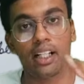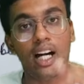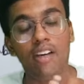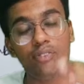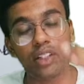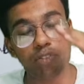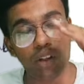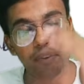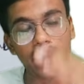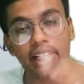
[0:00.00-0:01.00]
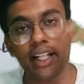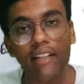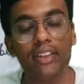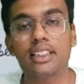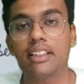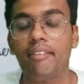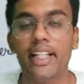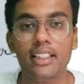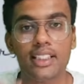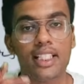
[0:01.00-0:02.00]
From that date, within 7
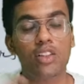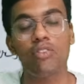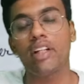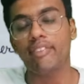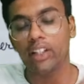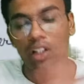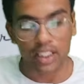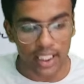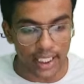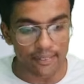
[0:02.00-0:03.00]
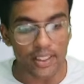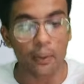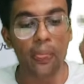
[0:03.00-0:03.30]
days, he has to verify all the claims,